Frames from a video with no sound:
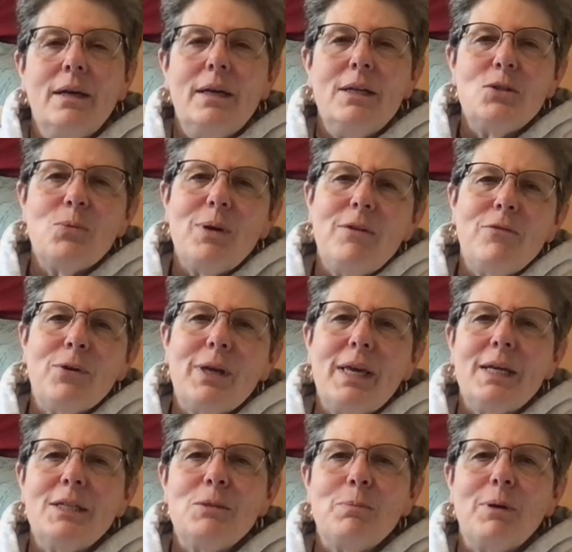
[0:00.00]
It's written for
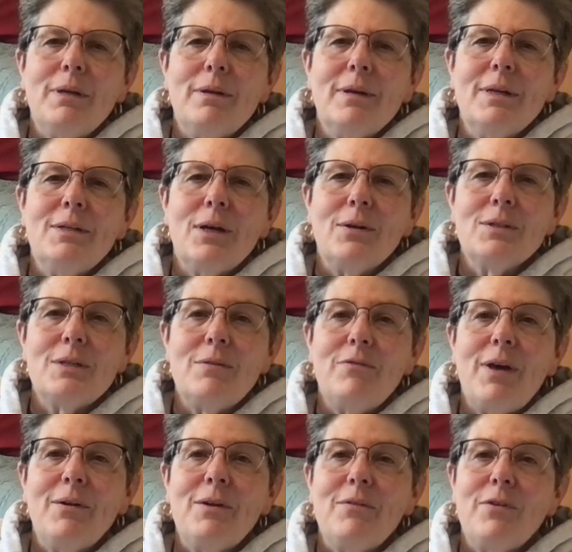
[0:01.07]
kids, but adults have
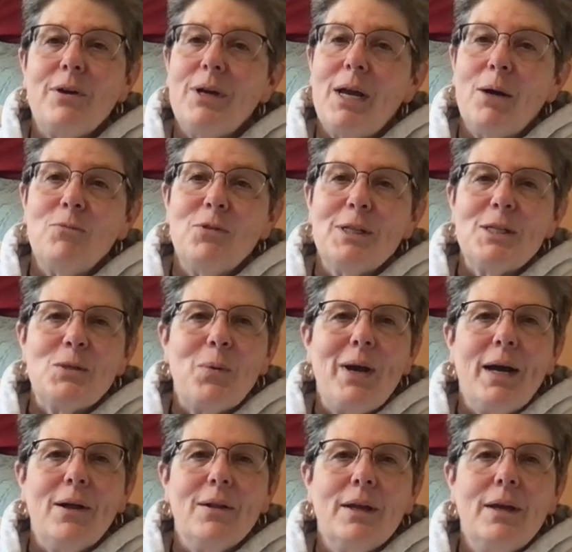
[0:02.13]
found it very helpful as
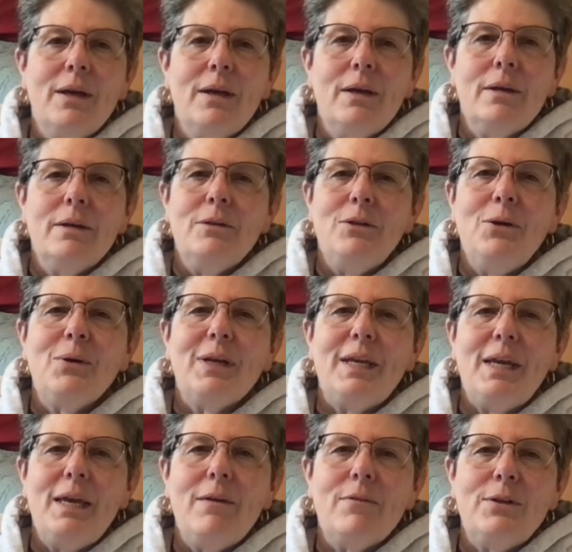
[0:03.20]
well. You could
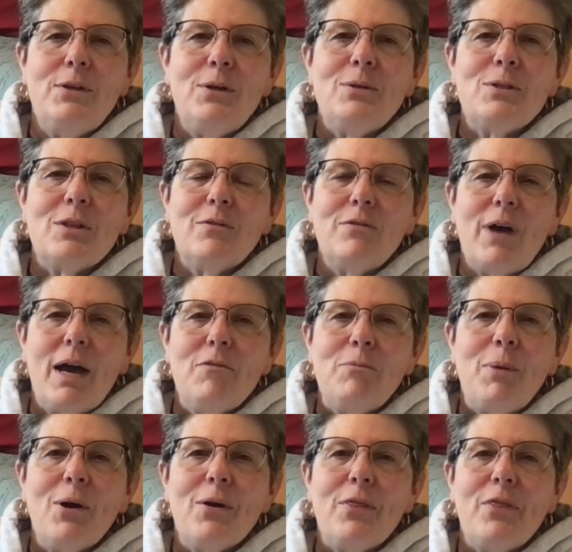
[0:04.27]
even use the
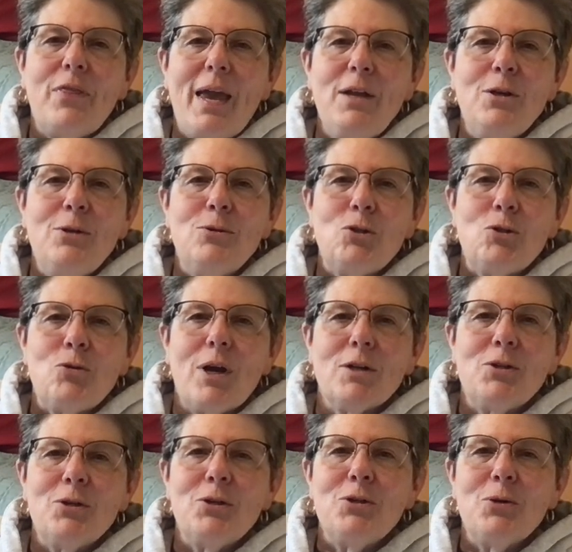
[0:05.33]
5-part thank you
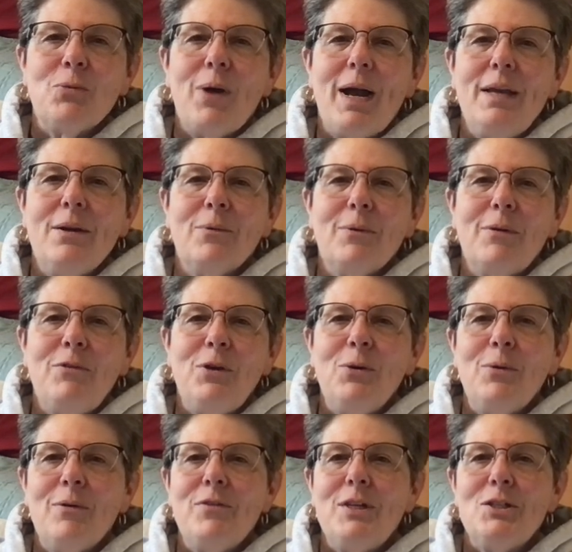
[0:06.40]
structure to write a review
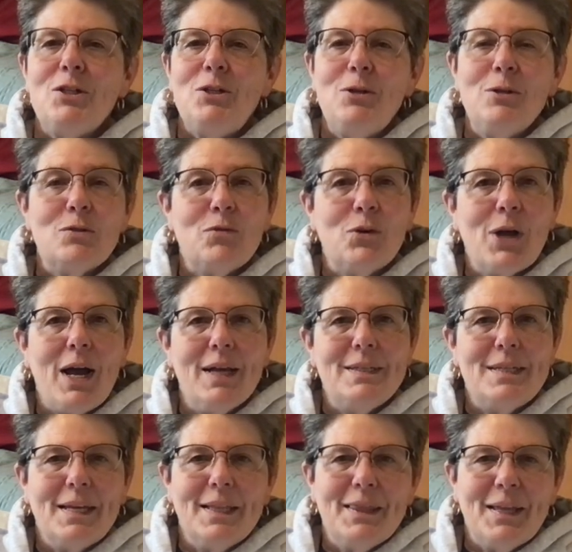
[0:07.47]
of this useful
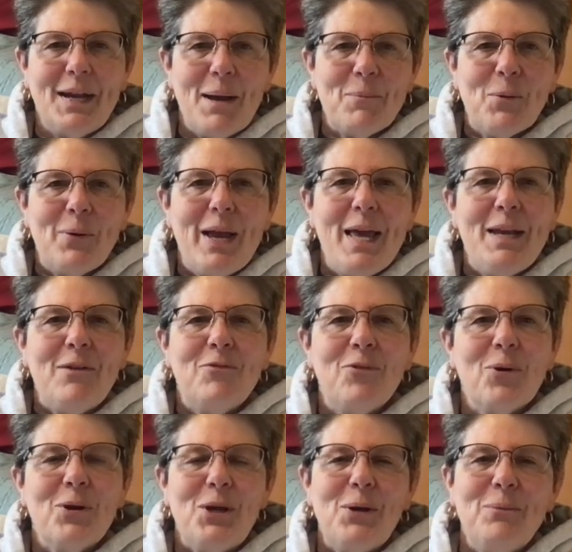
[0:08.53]
content that I'm creating
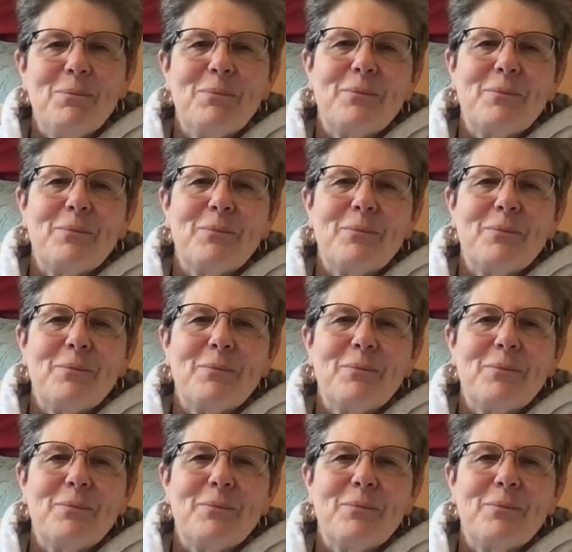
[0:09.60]
for you.